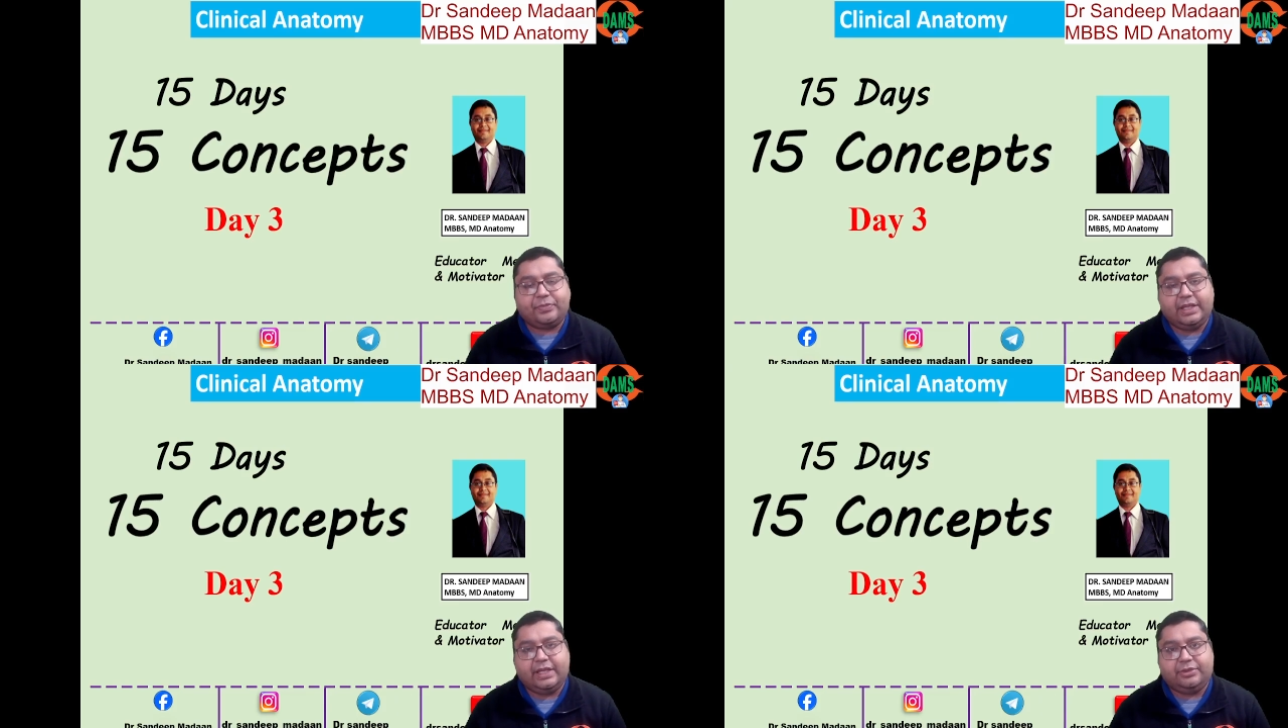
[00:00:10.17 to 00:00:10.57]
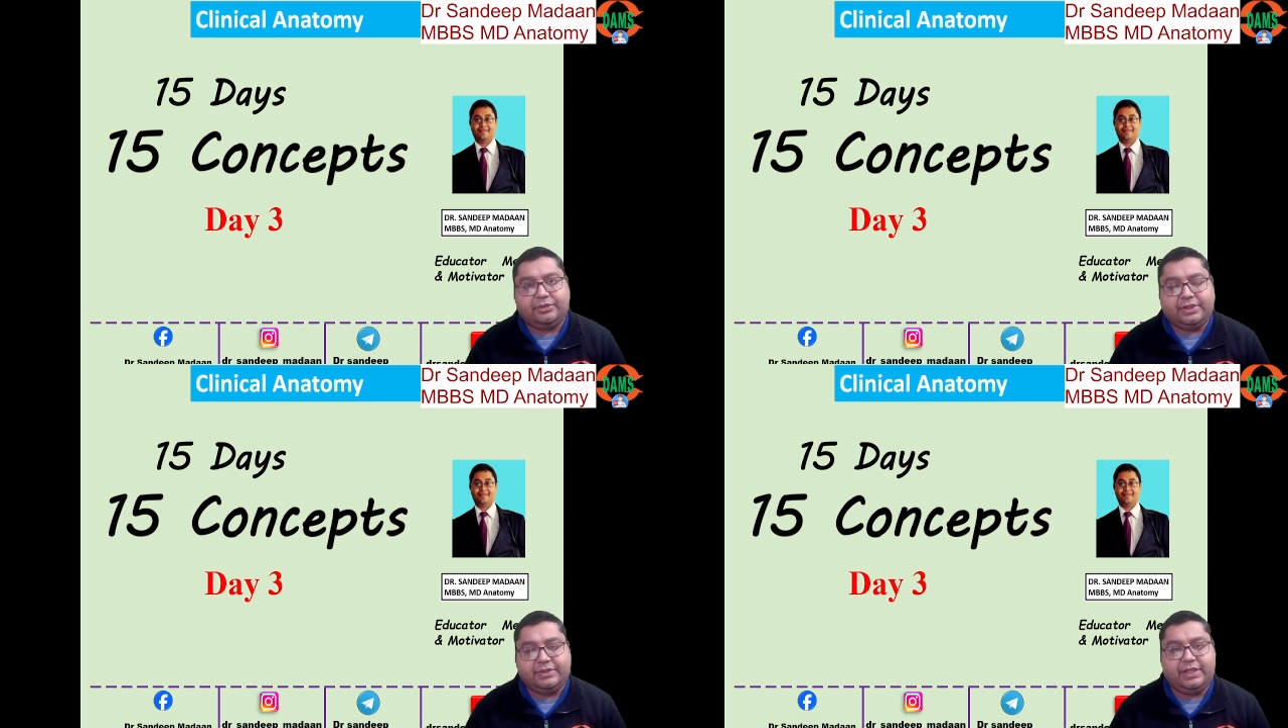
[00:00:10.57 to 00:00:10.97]
and on
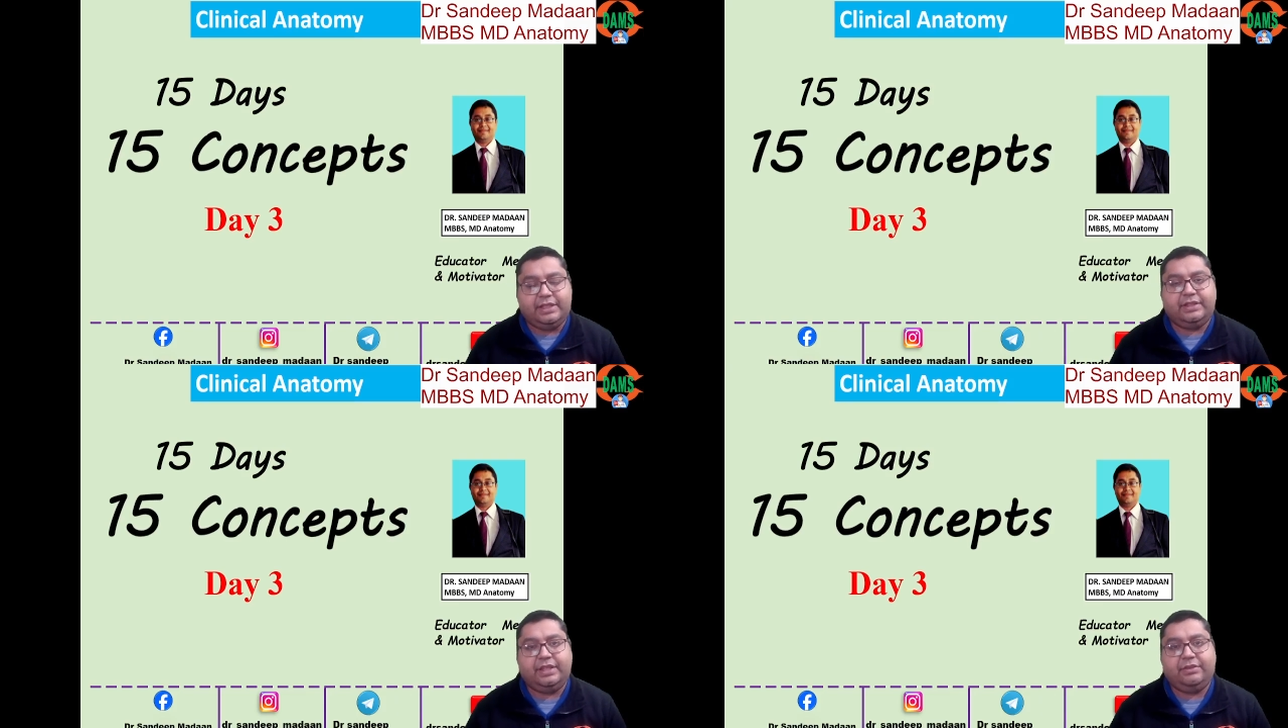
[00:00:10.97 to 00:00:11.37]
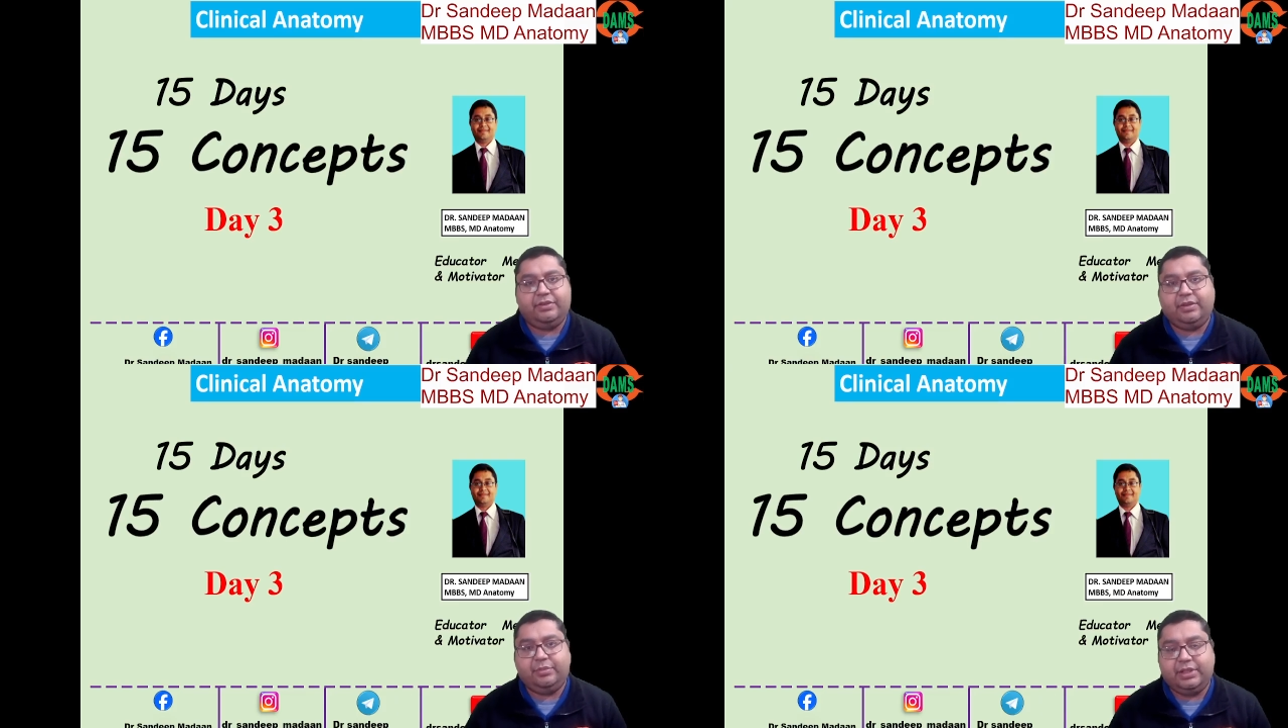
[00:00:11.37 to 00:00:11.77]
this day three we
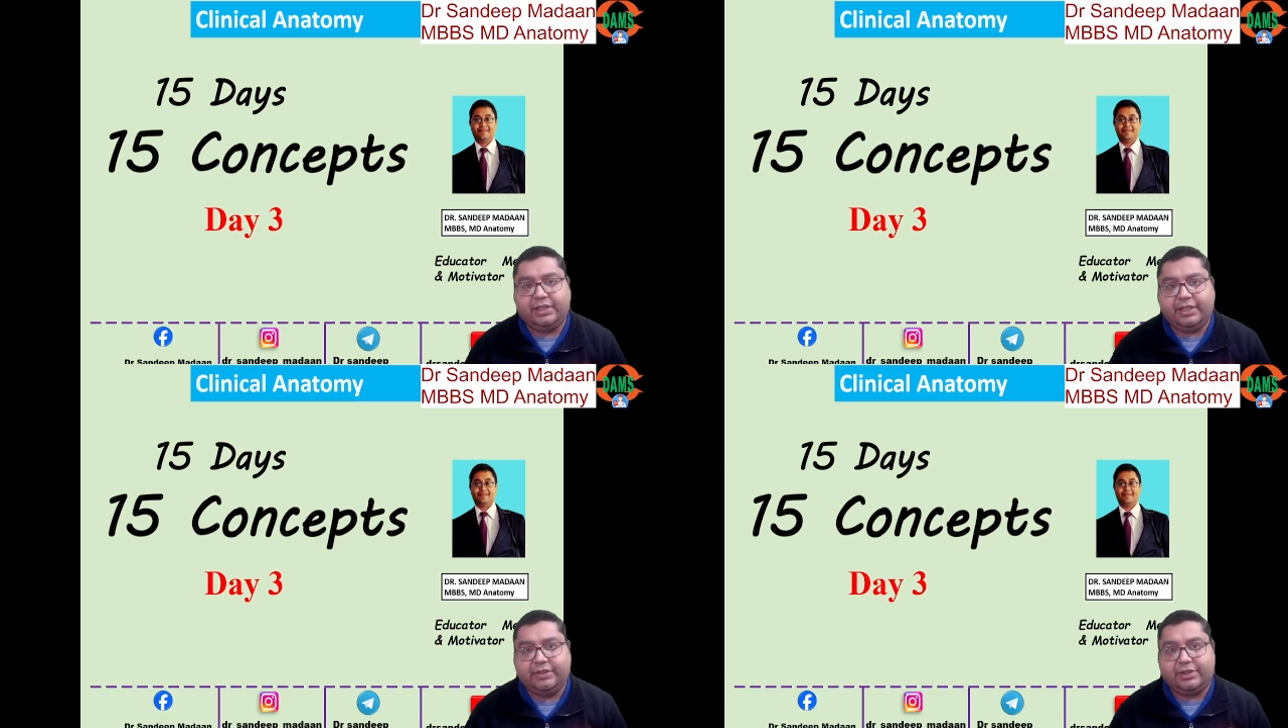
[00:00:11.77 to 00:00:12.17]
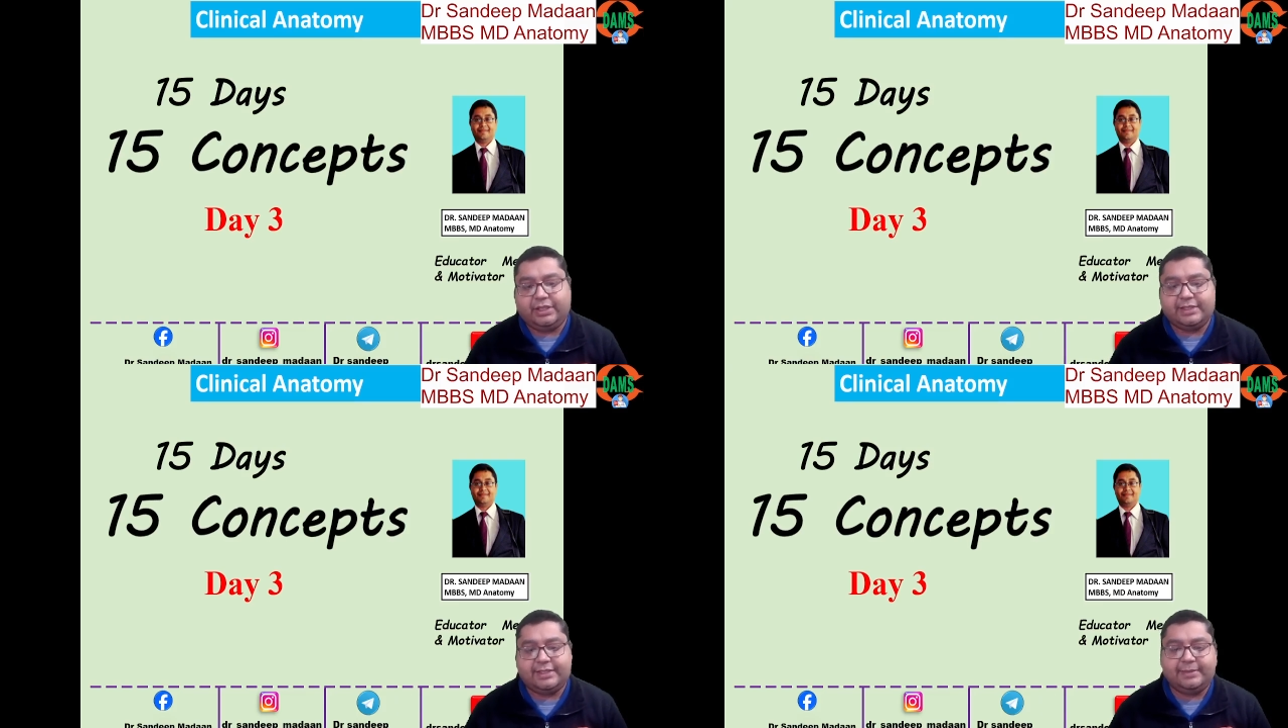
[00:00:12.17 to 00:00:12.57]
will be learning one
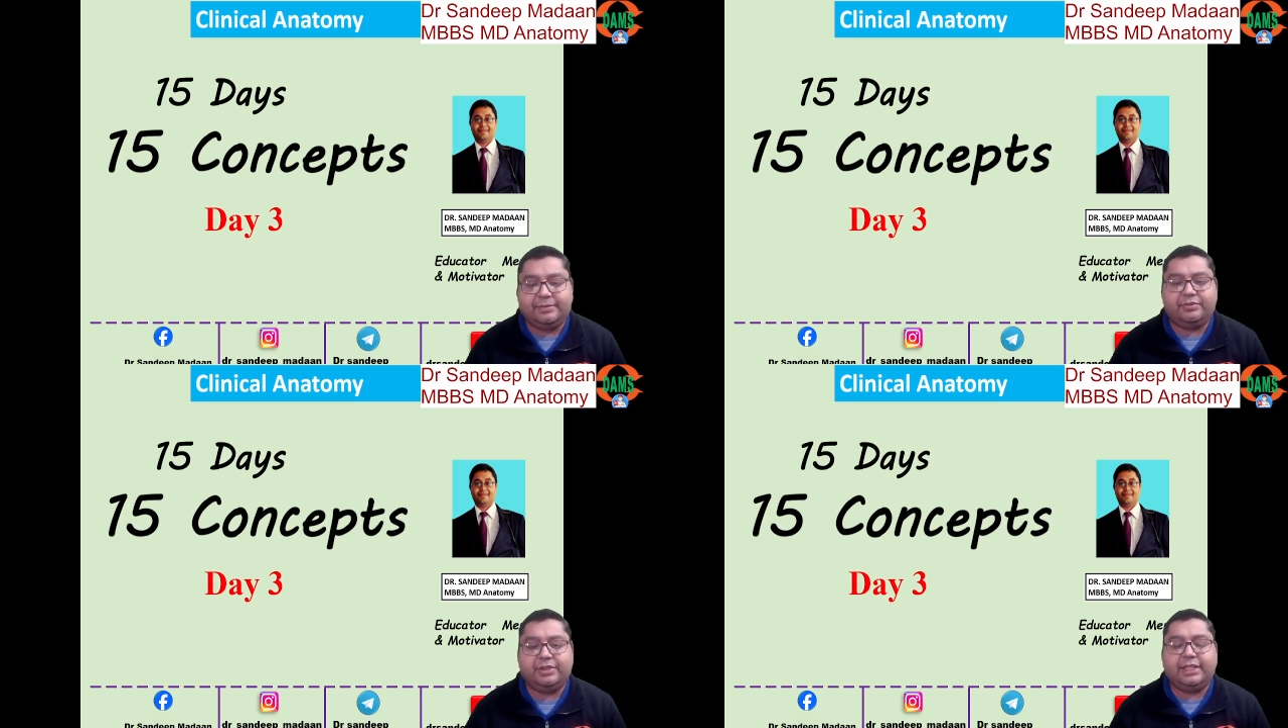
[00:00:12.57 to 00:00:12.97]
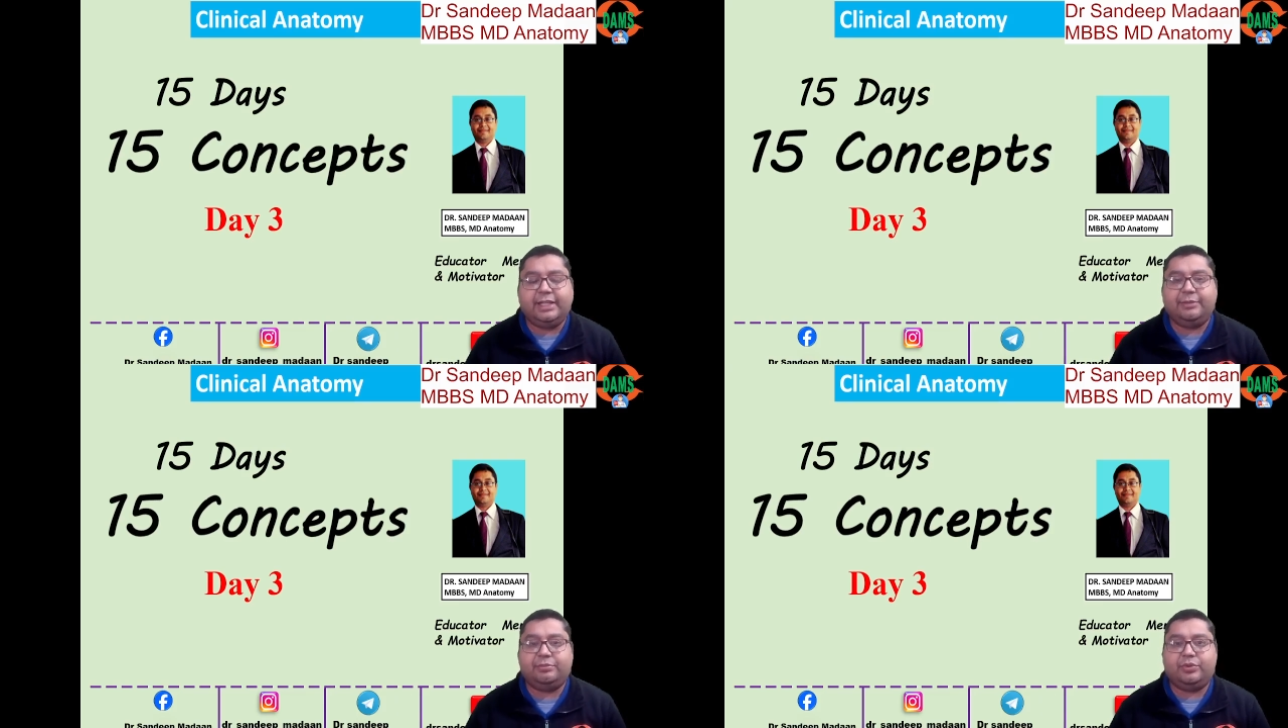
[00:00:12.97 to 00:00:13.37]
concept with the
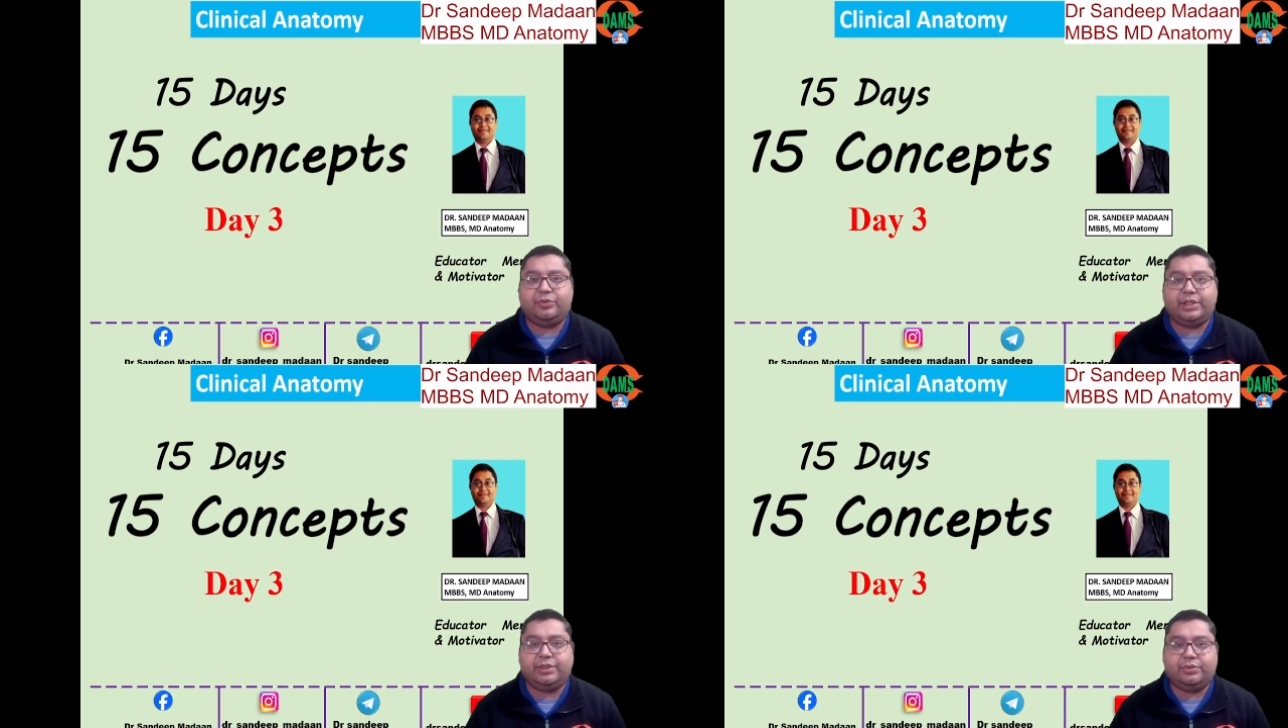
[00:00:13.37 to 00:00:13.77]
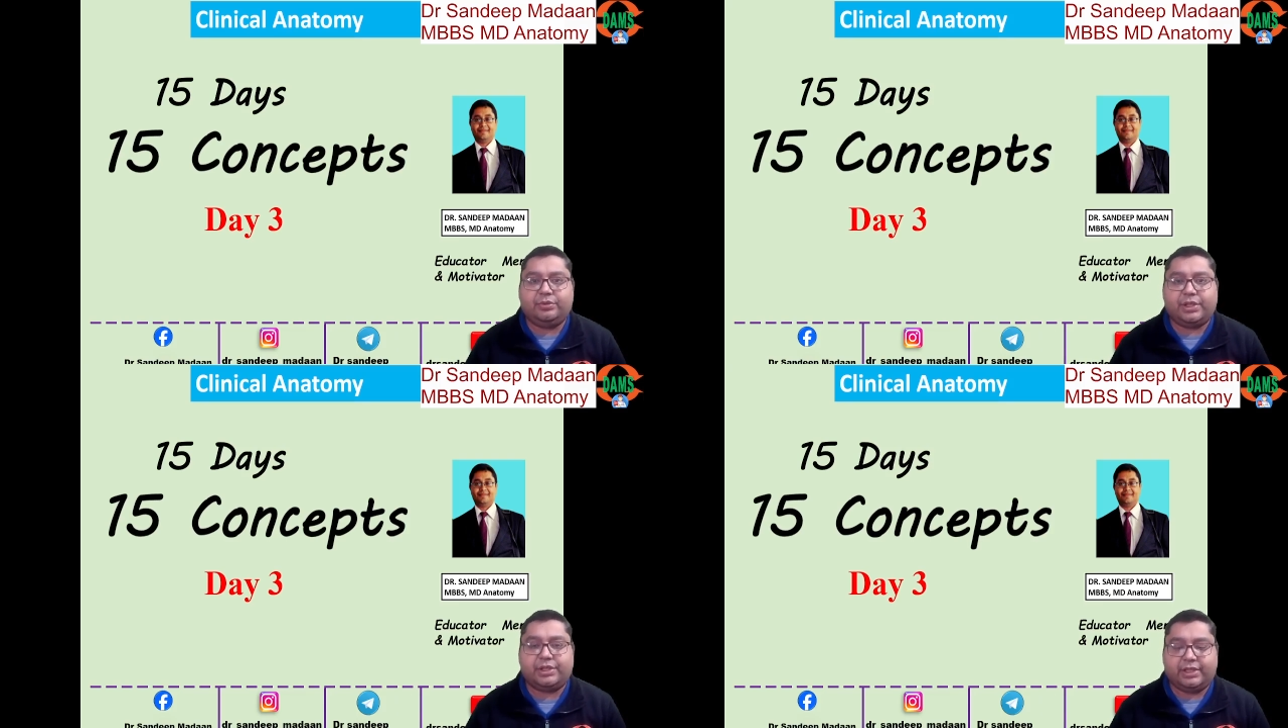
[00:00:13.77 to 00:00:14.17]
help of one
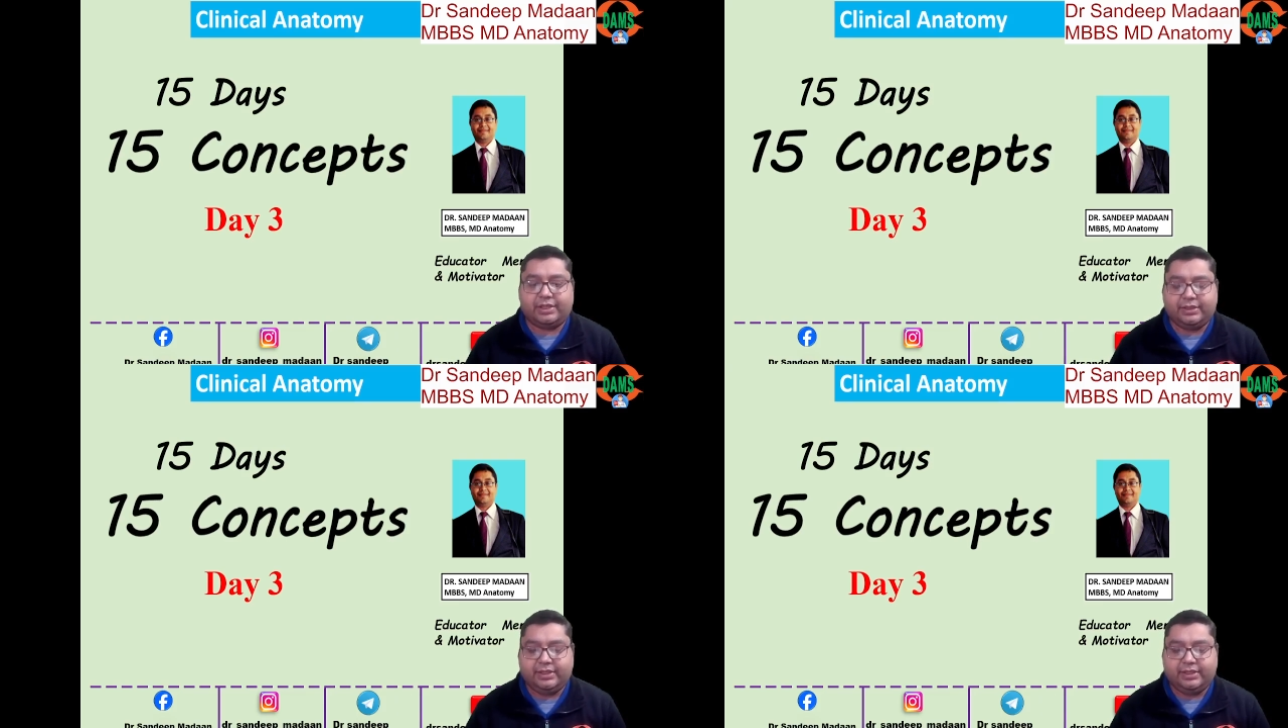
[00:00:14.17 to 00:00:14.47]
question.